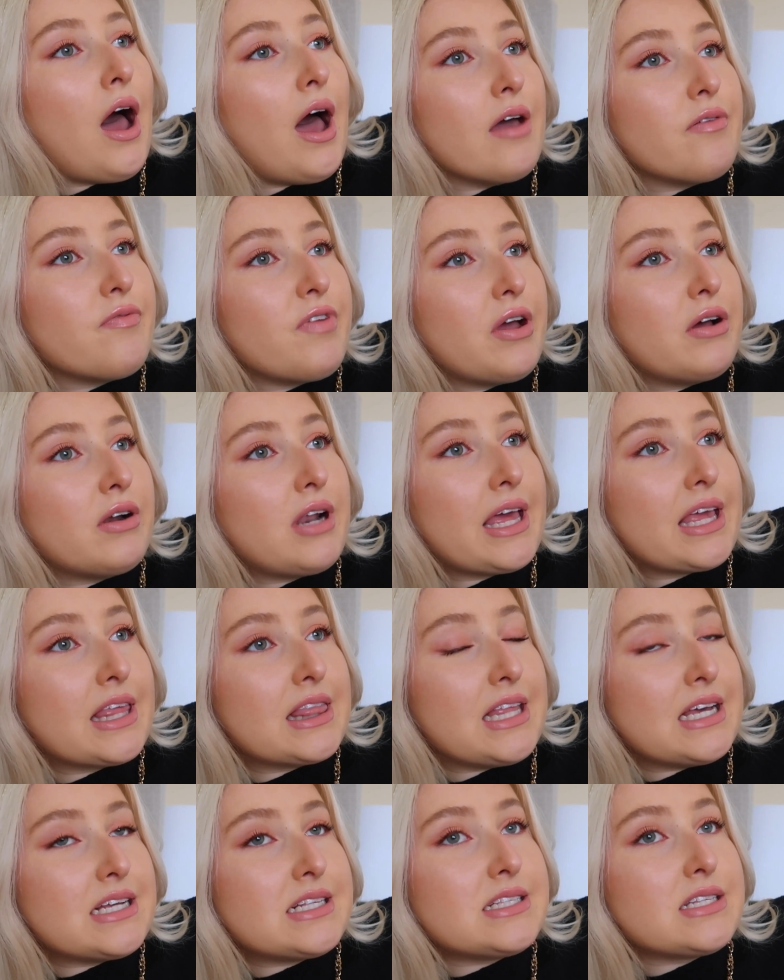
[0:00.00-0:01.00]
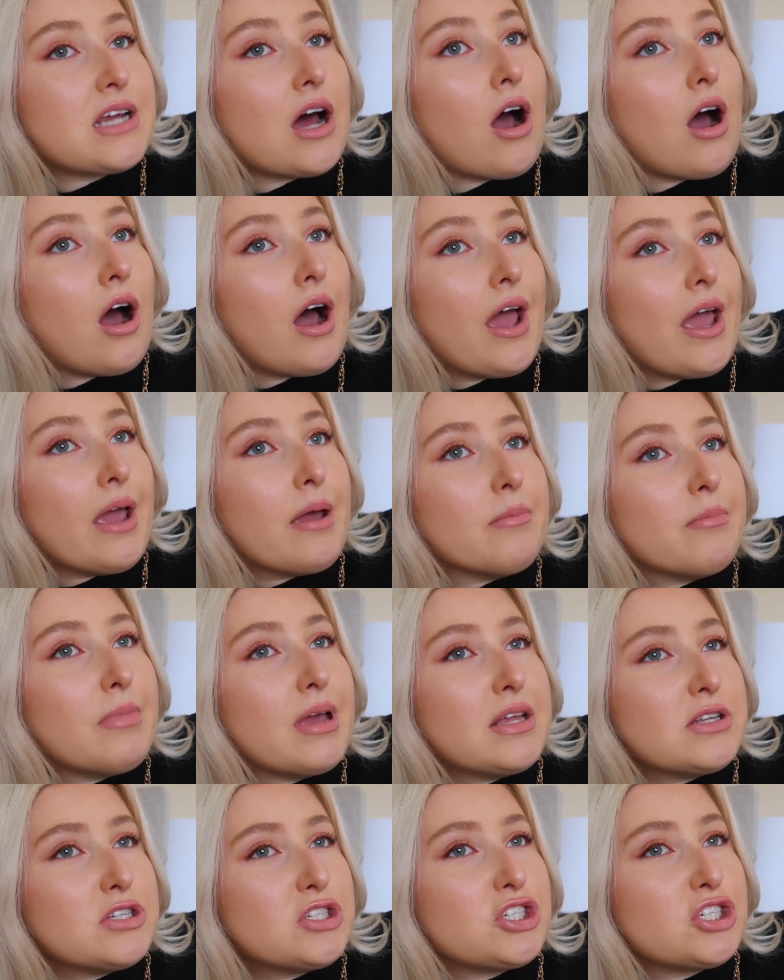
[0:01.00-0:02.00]
I feel like this time
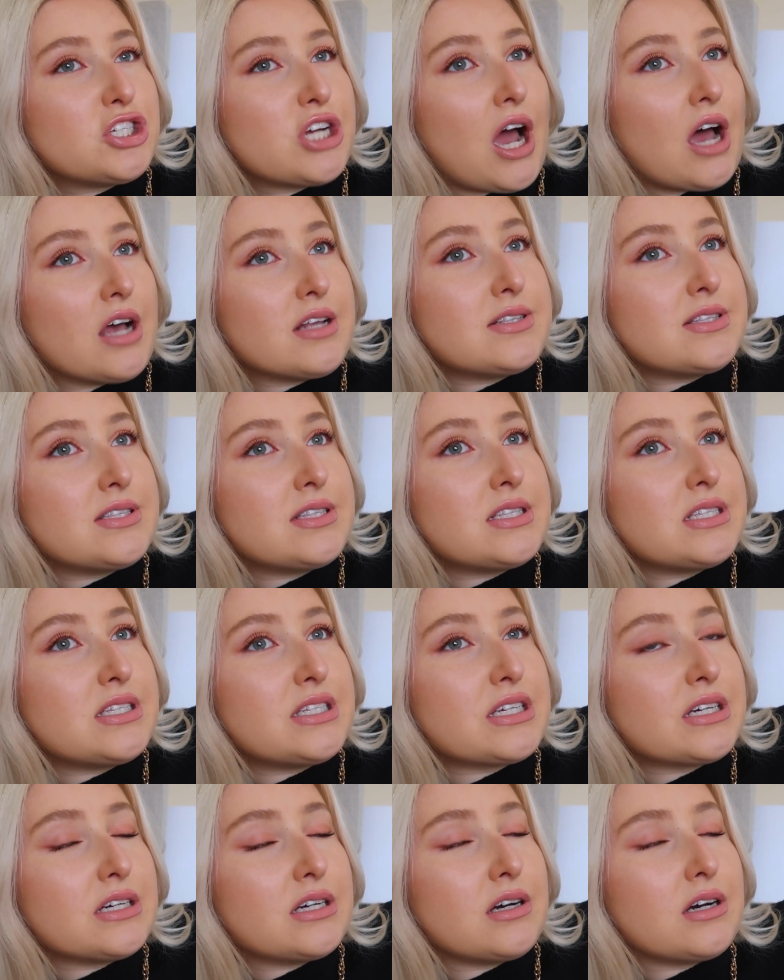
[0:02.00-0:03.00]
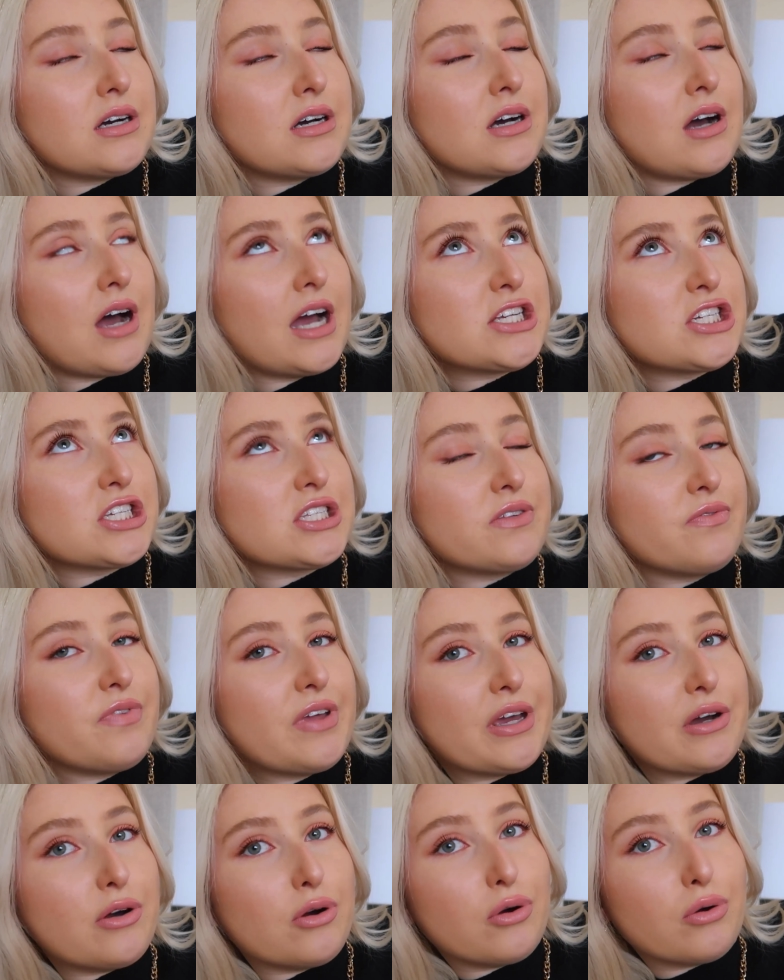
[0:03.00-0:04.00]
it's just, I just
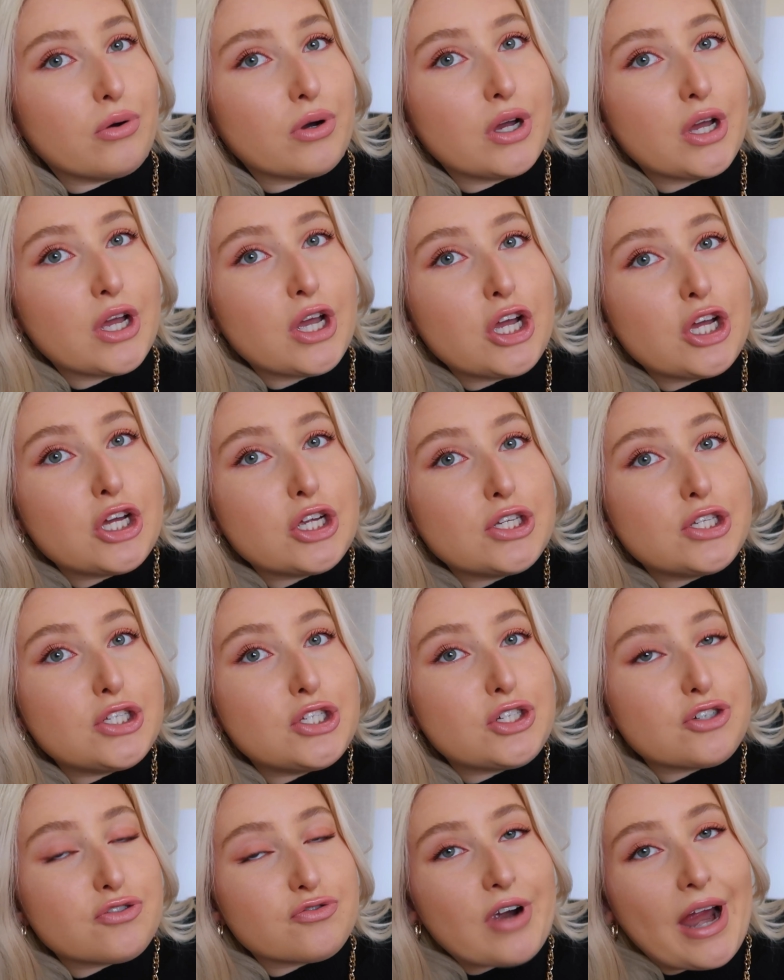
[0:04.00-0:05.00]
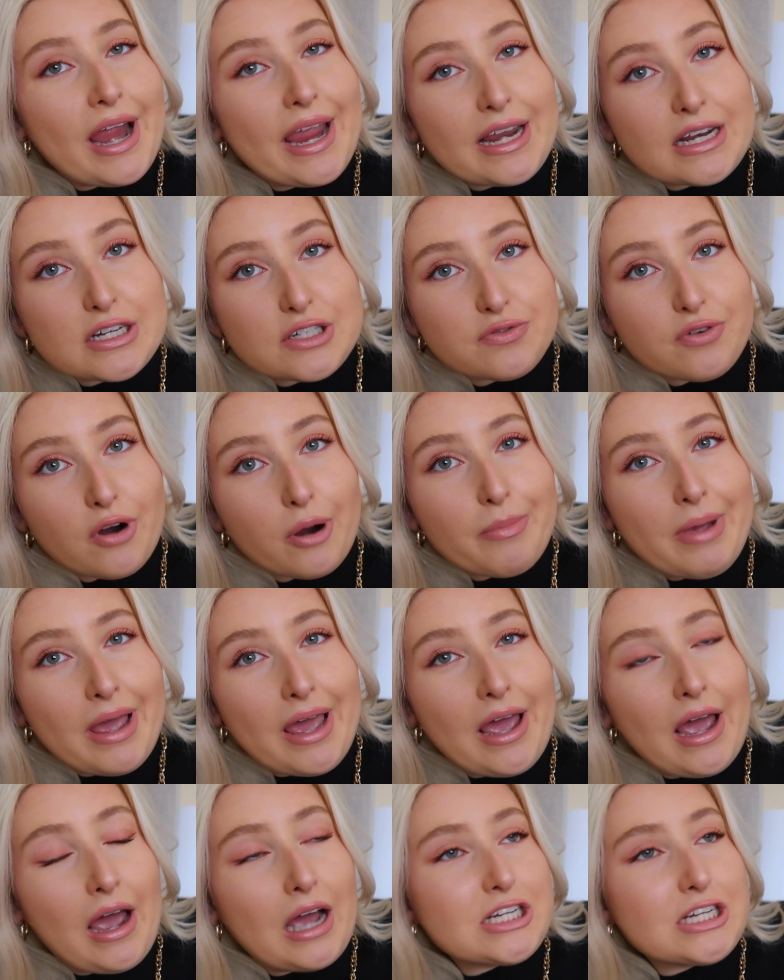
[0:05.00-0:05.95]
feel drained from it.